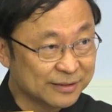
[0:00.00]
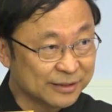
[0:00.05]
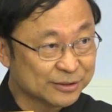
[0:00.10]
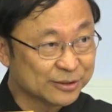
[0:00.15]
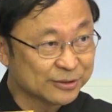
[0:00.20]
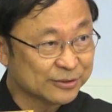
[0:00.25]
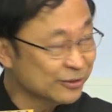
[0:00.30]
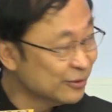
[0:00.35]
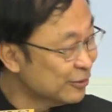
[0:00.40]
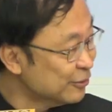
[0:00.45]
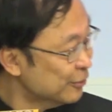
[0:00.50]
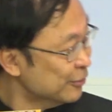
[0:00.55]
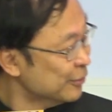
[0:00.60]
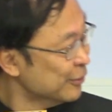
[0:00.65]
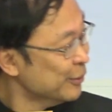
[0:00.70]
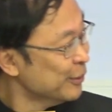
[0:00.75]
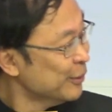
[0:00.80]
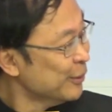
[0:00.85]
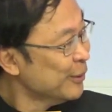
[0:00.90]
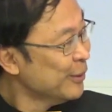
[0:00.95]
Digital
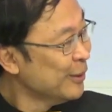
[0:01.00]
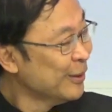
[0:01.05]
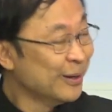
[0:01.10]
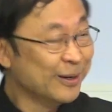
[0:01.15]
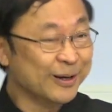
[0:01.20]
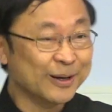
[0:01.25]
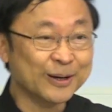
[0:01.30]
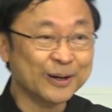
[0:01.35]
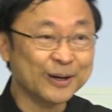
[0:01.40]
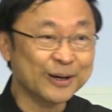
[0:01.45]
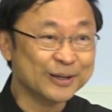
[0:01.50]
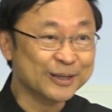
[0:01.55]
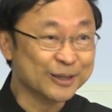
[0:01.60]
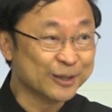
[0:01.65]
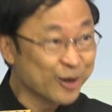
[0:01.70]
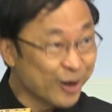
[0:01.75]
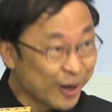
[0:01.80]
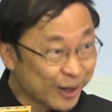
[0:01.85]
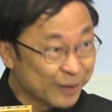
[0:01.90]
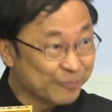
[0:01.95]

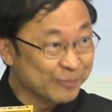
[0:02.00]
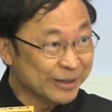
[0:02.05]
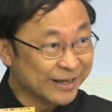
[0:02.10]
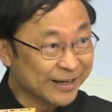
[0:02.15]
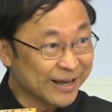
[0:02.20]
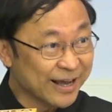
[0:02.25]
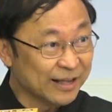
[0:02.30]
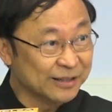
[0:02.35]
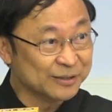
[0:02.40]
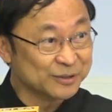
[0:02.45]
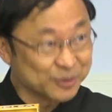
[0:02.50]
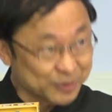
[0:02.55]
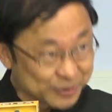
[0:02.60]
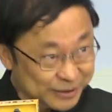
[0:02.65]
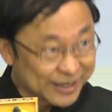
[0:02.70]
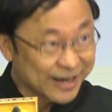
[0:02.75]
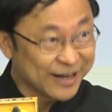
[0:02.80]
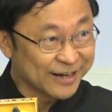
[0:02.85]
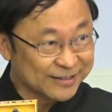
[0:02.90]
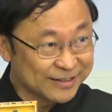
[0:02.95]
Economy and
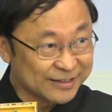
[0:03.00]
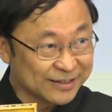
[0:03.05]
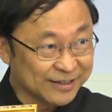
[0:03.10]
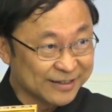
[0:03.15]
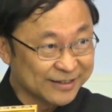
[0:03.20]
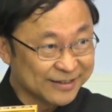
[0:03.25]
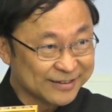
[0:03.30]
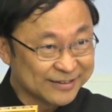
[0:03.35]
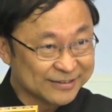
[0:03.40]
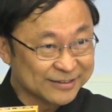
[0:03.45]
Society.